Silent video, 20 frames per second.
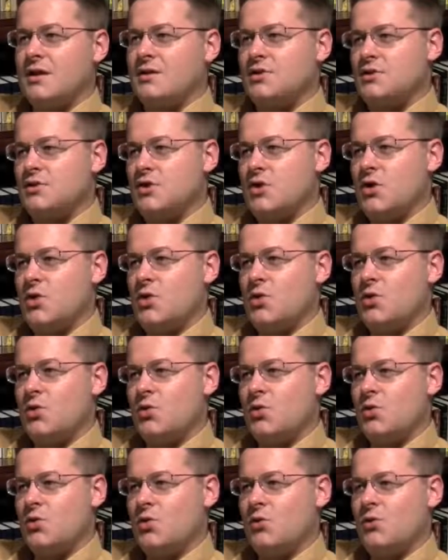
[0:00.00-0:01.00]
So
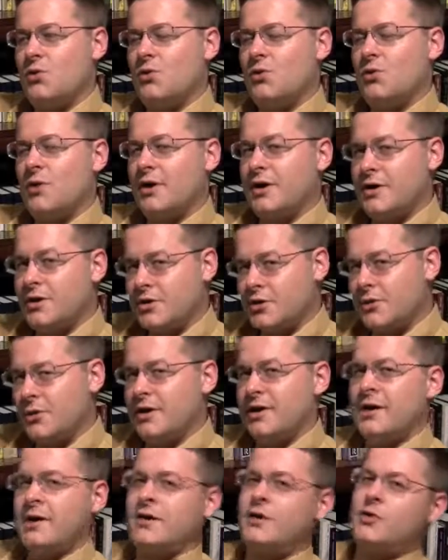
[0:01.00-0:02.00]
what are you
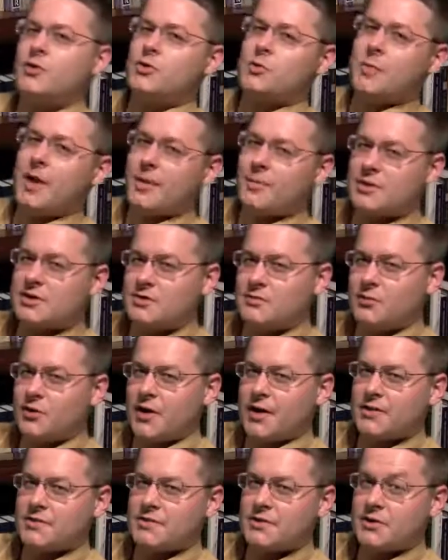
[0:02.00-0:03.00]
going to do, my Muslim
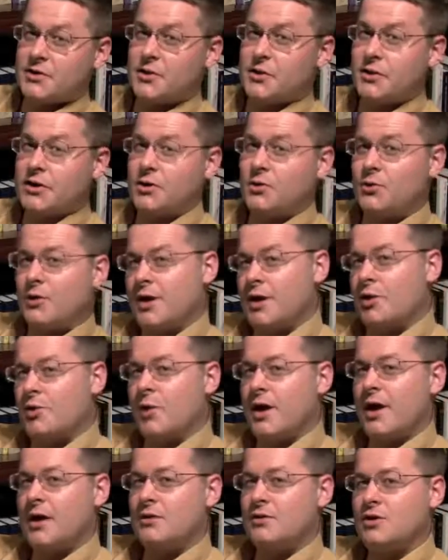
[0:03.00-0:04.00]
friends? Are you going to run
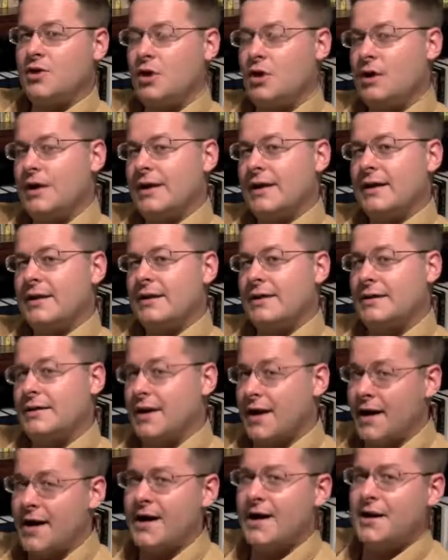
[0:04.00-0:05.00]
around calling
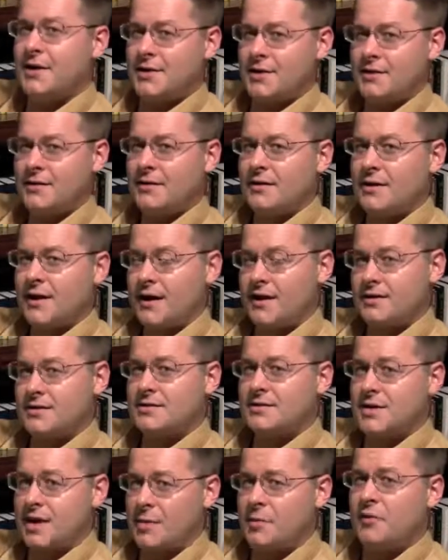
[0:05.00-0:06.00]
God an
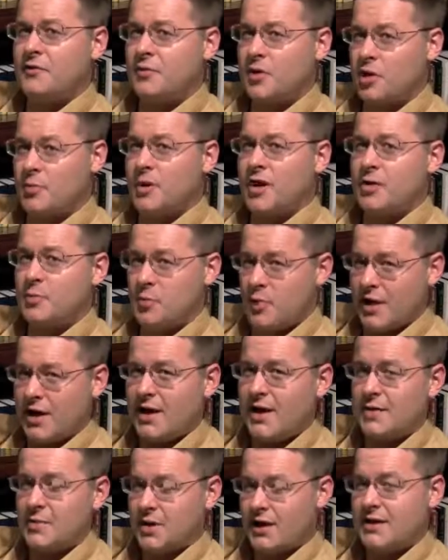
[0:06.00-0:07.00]
Islamophobic
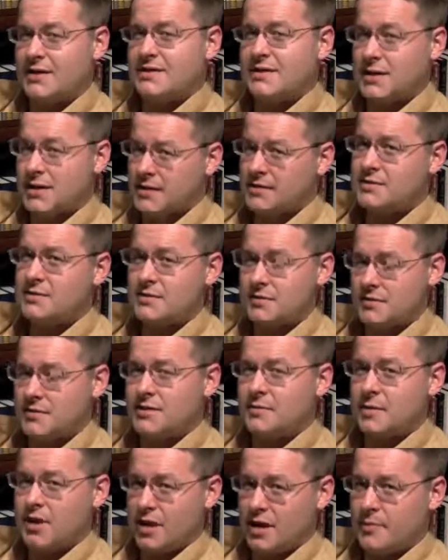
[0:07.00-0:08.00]
bigot because he
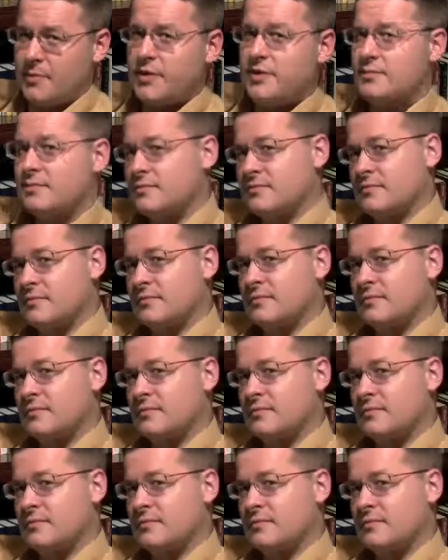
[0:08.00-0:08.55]
insulted Muhammad?